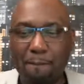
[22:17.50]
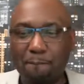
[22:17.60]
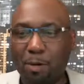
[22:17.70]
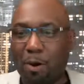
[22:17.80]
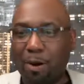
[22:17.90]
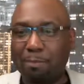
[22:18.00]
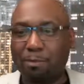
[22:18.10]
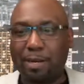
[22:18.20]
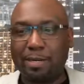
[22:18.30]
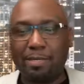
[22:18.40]
but all I'm
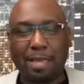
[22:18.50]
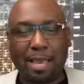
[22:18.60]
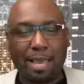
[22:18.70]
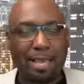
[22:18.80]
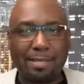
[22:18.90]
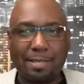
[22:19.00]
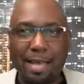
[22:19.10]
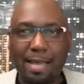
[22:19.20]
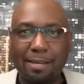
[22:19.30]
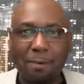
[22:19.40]
trying to say is
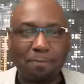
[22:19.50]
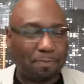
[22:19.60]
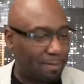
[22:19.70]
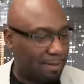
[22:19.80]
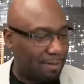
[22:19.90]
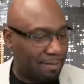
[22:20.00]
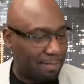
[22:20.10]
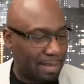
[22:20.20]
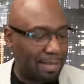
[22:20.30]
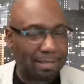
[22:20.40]
that
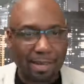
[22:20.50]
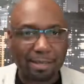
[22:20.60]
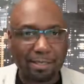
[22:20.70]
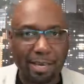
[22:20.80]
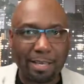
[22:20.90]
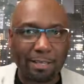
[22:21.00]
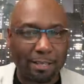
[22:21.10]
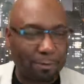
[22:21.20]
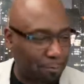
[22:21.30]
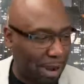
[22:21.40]
things are
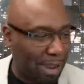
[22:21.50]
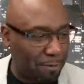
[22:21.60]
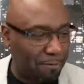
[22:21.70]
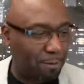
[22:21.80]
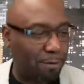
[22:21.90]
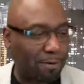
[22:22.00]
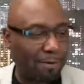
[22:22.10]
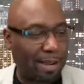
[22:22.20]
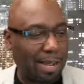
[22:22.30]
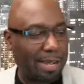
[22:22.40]
changing right before our
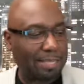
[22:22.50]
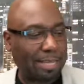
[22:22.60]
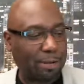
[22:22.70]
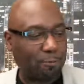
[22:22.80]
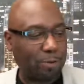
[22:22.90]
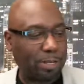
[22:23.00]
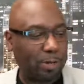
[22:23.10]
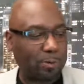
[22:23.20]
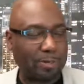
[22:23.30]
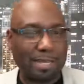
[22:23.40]
very eyes, and if we
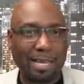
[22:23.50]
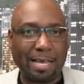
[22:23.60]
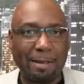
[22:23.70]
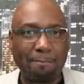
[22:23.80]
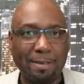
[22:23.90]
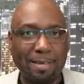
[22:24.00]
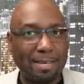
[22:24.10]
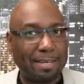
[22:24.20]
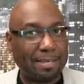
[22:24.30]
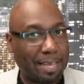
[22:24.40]
don't
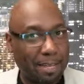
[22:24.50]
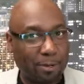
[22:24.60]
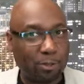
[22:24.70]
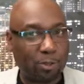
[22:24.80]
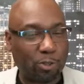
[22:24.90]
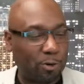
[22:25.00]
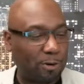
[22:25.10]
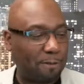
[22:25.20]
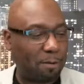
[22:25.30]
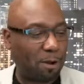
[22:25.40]
take
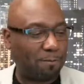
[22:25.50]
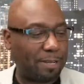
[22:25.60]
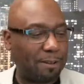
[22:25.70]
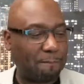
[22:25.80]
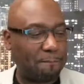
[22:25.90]
control of it,